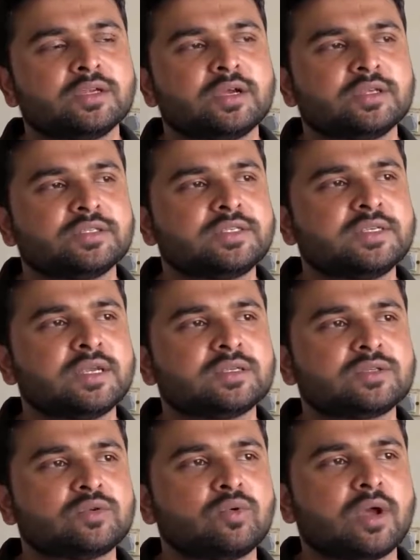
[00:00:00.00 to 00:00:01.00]

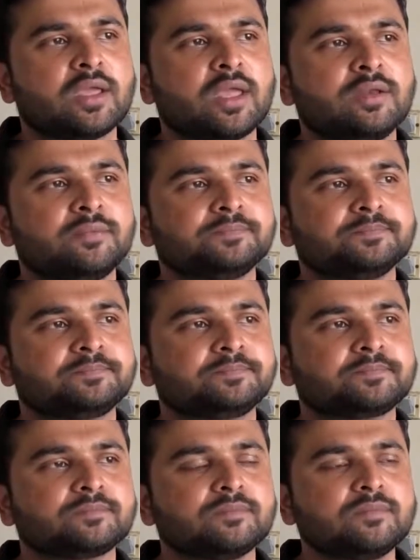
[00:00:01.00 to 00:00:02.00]
GS2 again,
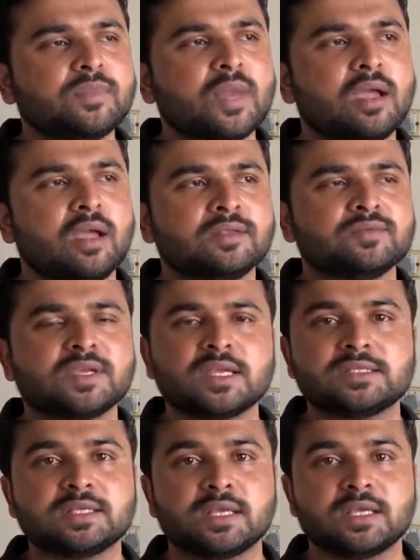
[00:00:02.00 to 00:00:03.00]
as we
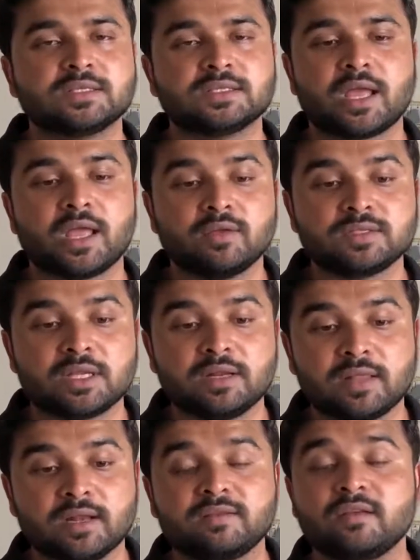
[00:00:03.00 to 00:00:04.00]
can say, yes, I have
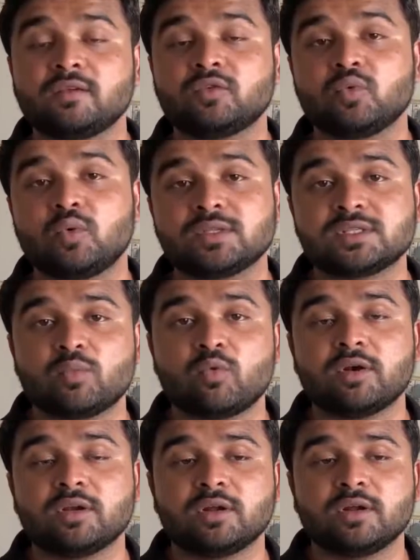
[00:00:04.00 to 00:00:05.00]
said that GS2 was
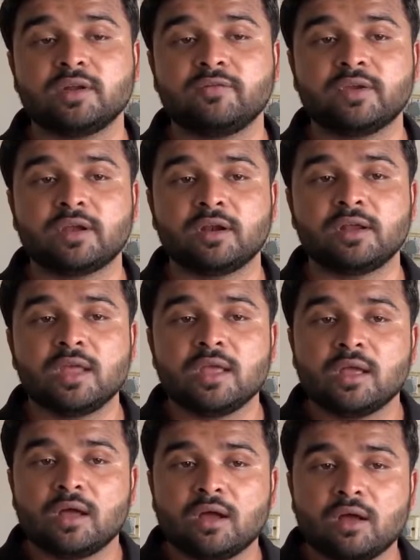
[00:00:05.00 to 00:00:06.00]
somewhat difficult.
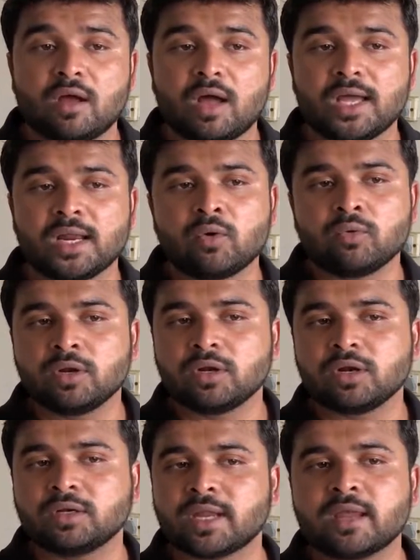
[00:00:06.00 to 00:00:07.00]

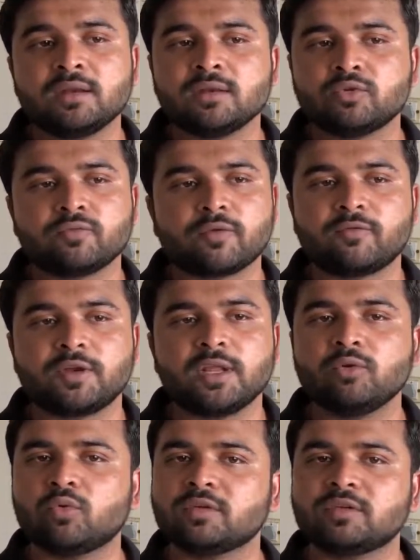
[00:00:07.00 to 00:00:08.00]
Around 10 to
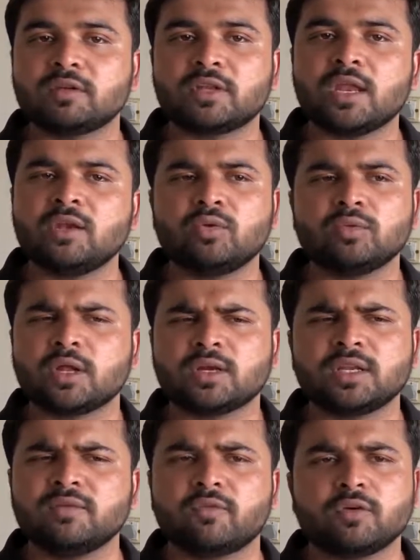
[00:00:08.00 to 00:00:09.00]
15 questions, 10 to
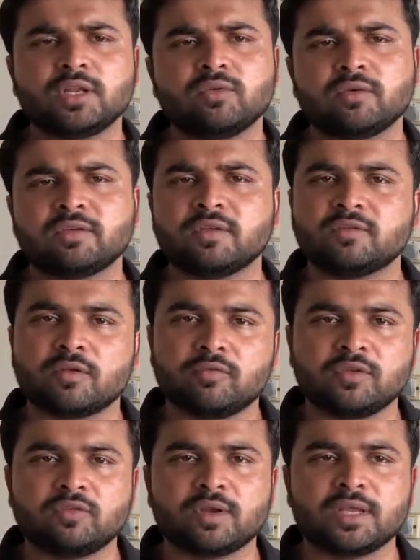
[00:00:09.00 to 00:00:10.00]
13, 14 questions
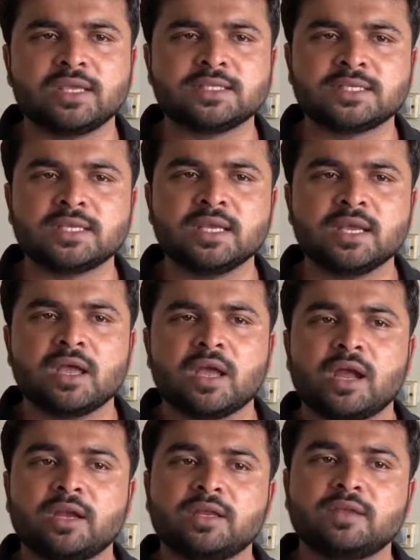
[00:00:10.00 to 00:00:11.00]
which were easy.
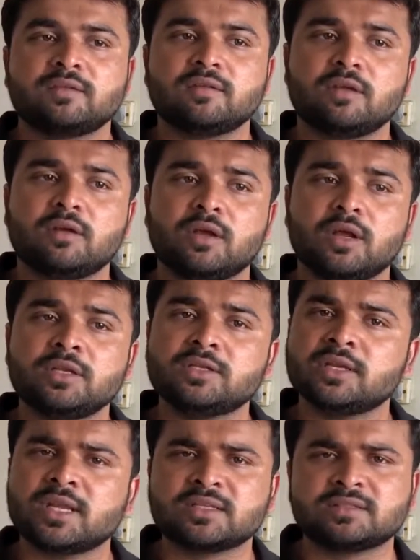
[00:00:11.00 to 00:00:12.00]
And yes,
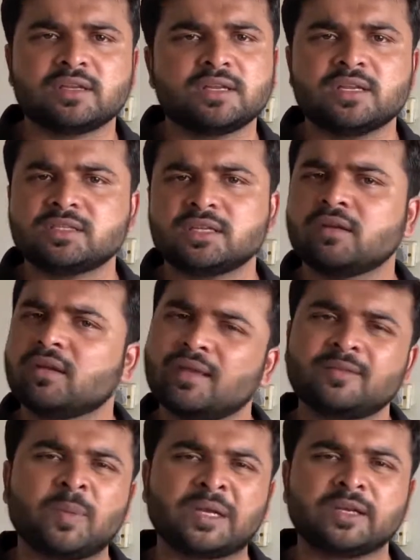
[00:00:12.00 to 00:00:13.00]
international relation
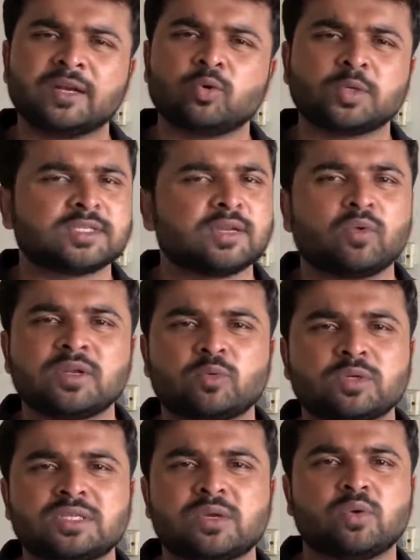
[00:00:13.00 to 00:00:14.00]
expected question.
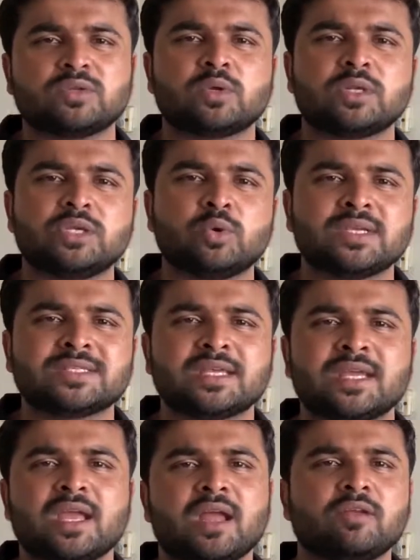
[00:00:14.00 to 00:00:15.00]
1 question was on
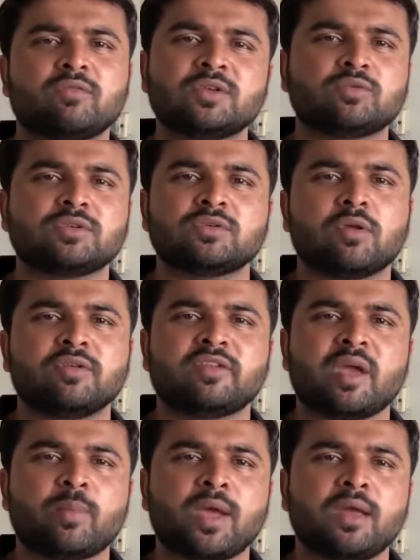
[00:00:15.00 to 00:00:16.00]
USA and 1 question on
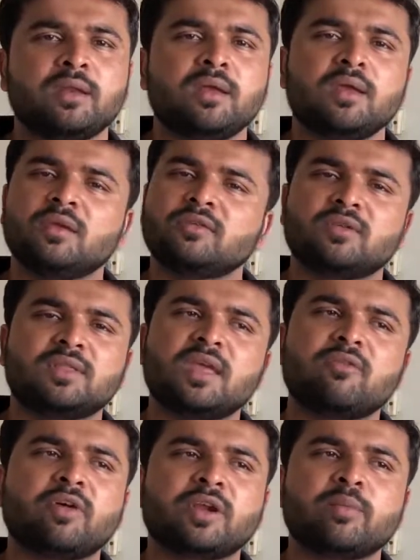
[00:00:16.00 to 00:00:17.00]
Japan. So
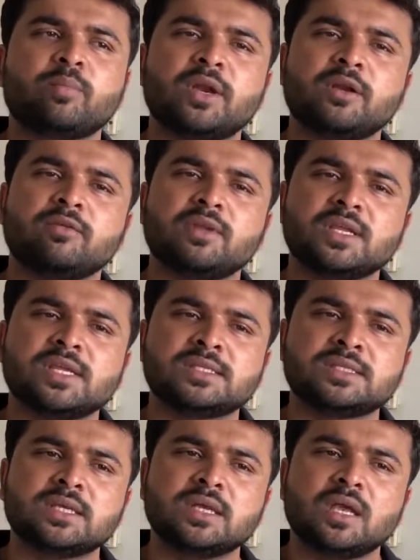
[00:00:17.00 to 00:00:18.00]
they were comparatively
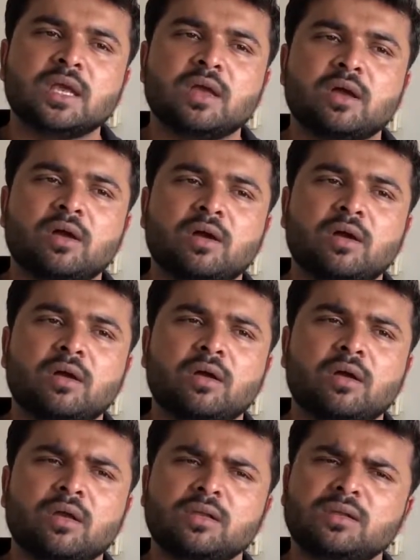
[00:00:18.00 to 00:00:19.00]
easy.
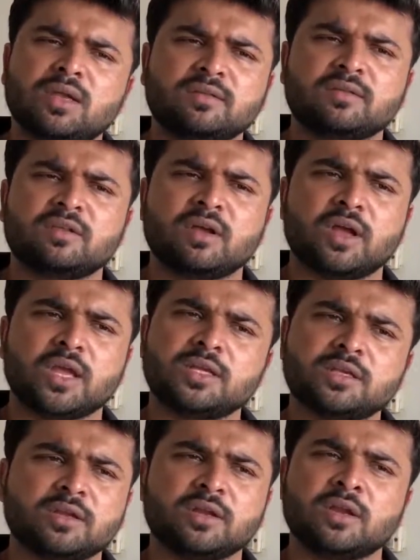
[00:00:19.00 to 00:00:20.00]
Yes,
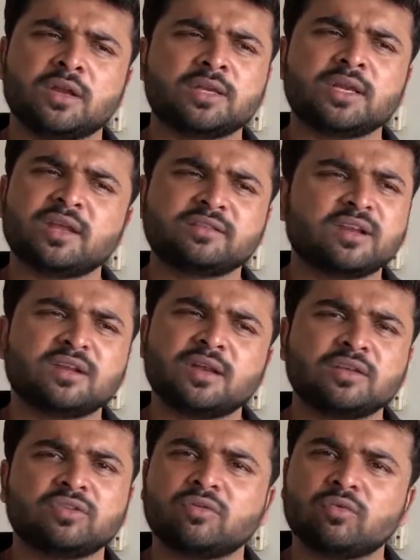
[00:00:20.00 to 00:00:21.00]
international
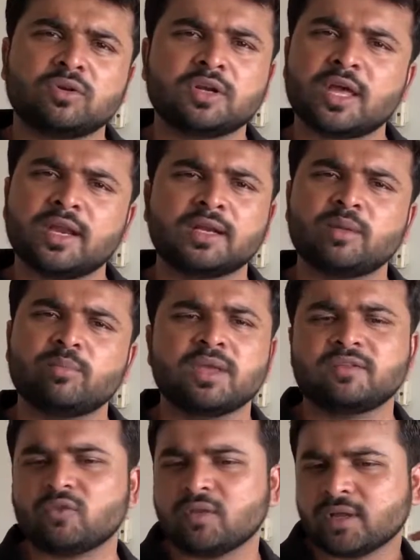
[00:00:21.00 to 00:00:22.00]
relation were directly
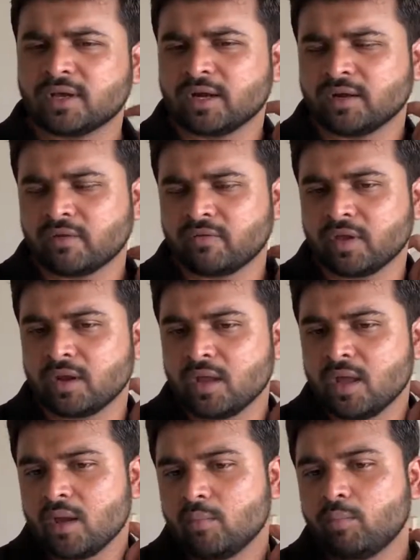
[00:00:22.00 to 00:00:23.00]
based on the current affair,
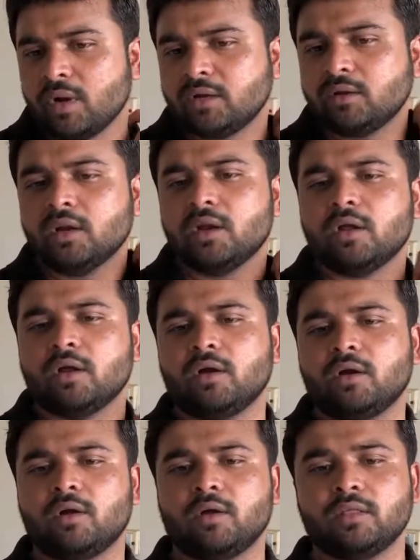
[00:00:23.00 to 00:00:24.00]
but
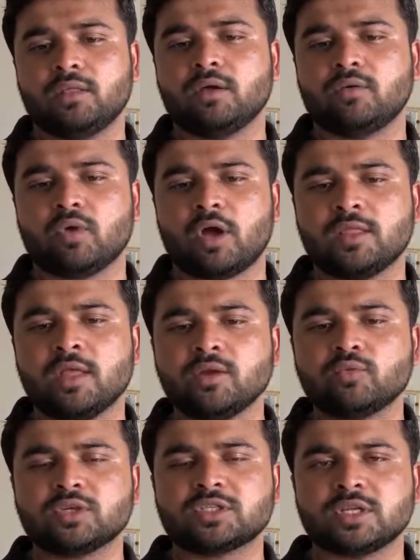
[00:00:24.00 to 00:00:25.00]
the
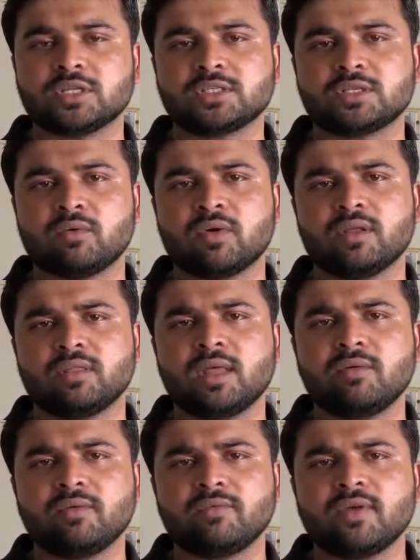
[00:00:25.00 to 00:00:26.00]
other questions
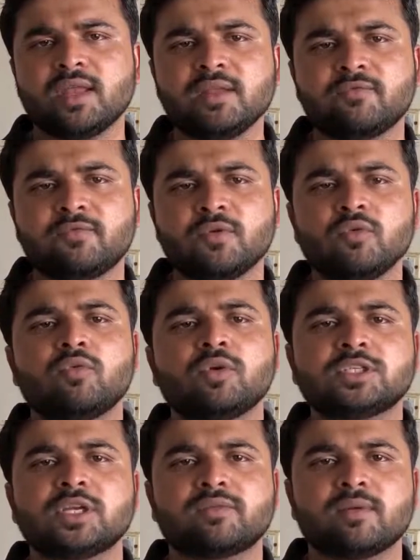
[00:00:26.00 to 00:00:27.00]
there were very few
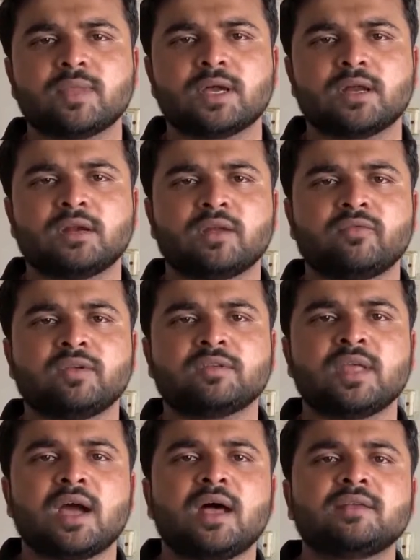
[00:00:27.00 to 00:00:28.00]
questions from the current
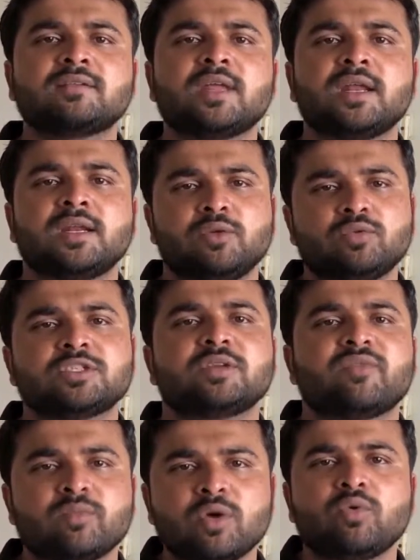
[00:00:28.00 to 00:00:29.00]
affairs. They asked directly
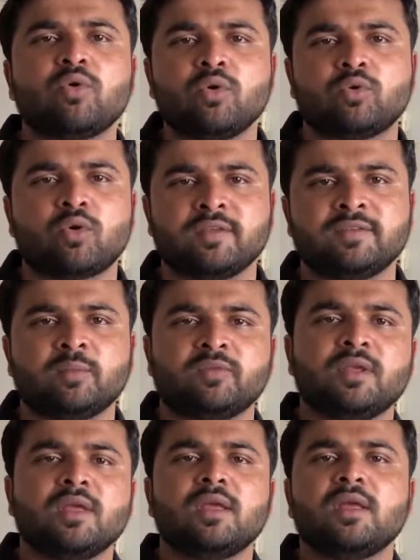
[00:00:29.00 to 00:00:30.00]
questions from the core
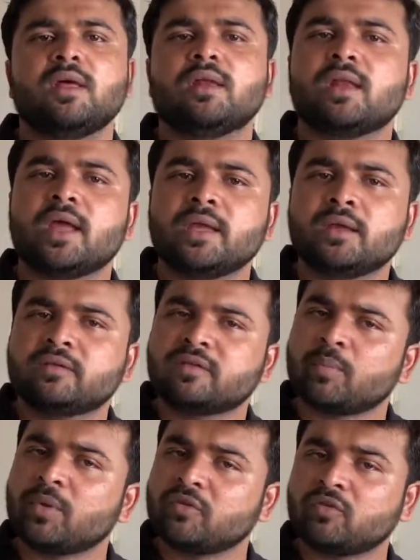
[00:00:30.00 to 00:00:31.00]
concepts like
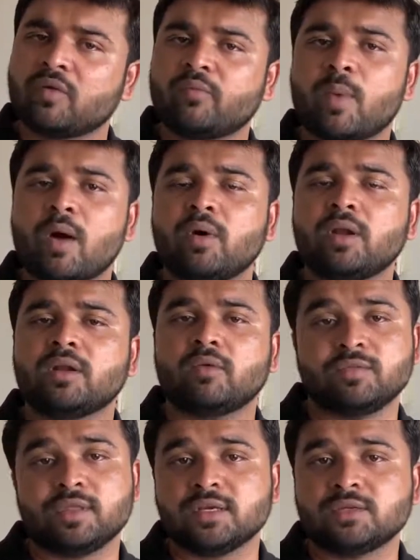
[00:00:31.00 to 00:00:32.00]
separation of power.
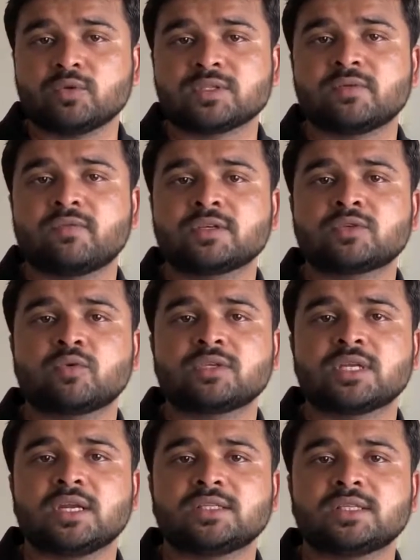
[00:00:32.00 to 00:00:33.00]
It was the first
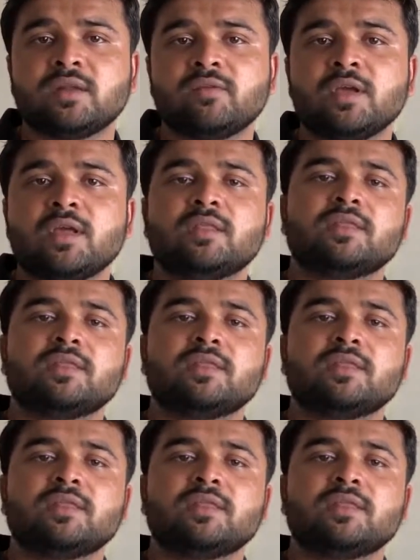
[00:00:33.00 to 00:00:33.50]
question itself.